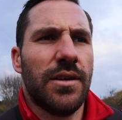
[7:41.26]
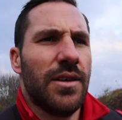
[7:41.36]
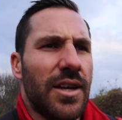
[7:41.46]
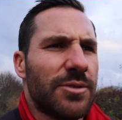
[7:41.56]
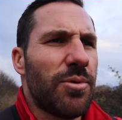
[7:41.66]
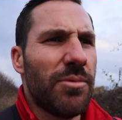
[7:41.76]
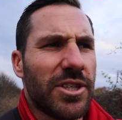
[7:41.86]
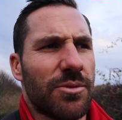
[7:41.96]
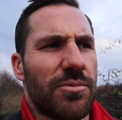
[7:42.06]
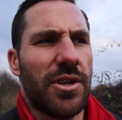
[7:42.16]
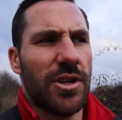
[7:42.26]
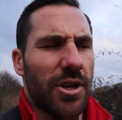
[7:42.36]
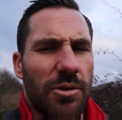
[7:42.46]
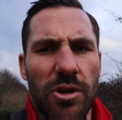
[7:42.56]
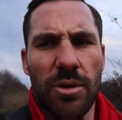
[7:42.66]
That's probably something I
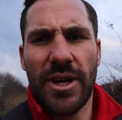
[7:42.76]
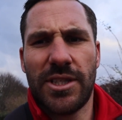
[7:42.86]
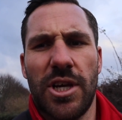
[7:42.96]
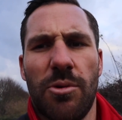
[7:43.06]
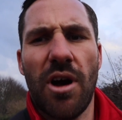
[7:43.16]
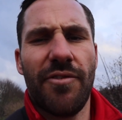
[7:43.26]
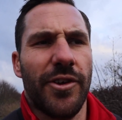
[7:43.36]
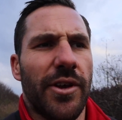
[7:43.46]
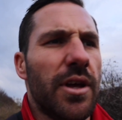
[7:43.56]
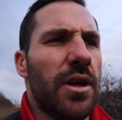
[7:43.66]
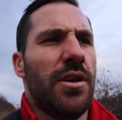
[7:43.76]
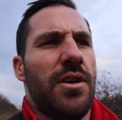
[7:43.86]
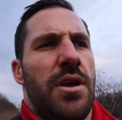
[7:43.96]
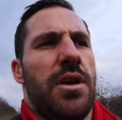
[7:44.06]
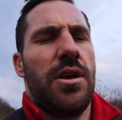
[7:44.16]
do all a bit too often.
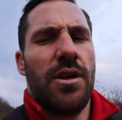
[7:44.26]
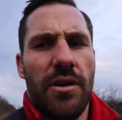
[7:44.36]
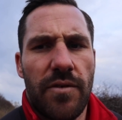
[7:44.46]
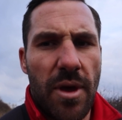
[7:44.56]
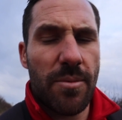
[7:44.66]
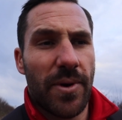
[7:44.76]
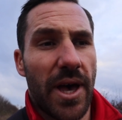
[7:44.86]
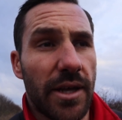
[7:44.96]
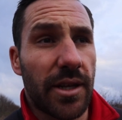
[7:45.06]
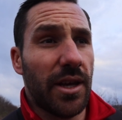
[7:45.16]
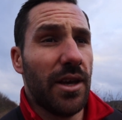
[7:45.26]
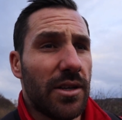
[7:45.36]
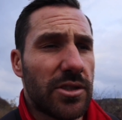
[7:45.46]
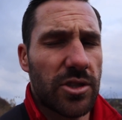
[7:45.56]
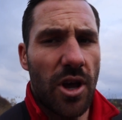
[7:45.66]
Maybe make birdie
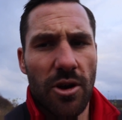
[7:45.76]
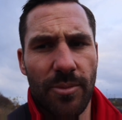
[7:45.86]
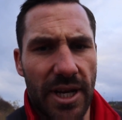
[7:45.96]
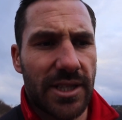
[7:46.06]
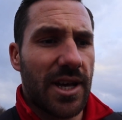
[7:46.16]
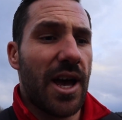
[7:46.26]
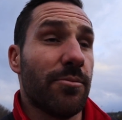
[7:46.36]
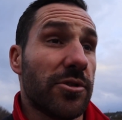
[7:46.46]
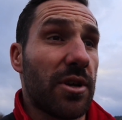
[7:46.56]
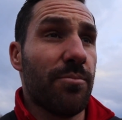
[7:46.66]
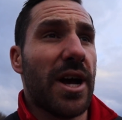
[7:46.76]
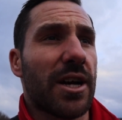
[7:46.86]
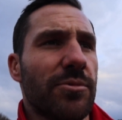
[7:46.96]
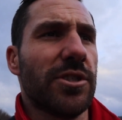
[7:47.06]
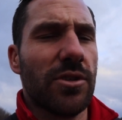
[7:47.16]
so many times, looking
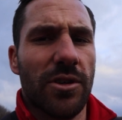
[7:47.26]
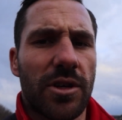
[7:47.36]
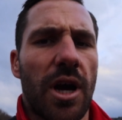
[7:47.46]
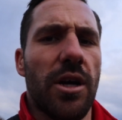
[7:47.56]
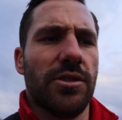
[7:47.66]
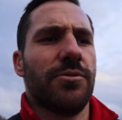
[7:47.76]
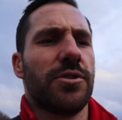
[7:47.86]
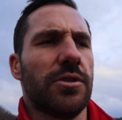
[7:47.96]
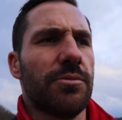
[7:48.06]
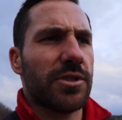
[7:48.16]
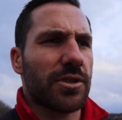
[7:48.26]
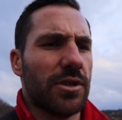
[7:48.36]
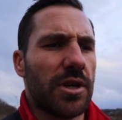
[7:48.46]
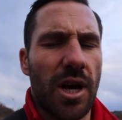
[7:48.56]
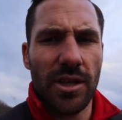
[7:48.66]
back on my scorecards and tournament
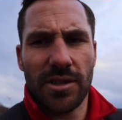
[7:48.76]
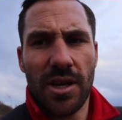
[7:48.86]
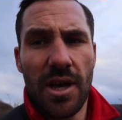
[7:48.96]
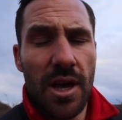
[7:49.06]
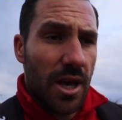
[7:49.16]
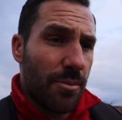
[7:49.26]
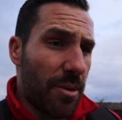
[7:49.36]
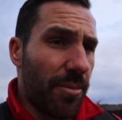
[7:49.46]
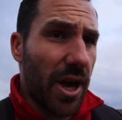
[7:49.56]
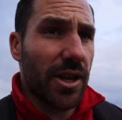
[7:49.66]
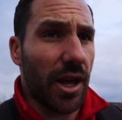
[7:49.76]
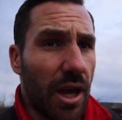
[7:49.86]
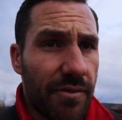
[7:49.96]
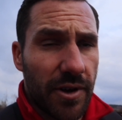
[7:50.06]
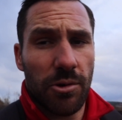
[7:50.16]
scorecards. Make birdie,
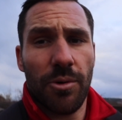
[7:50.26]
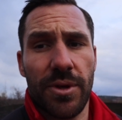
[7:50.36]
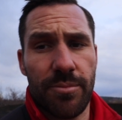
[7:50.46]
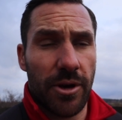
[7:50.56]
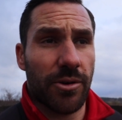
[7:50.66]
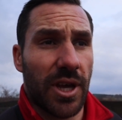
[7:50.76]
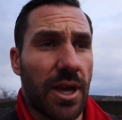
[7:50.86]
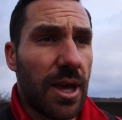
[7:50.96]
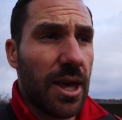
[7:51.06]
follow it up with a bogey.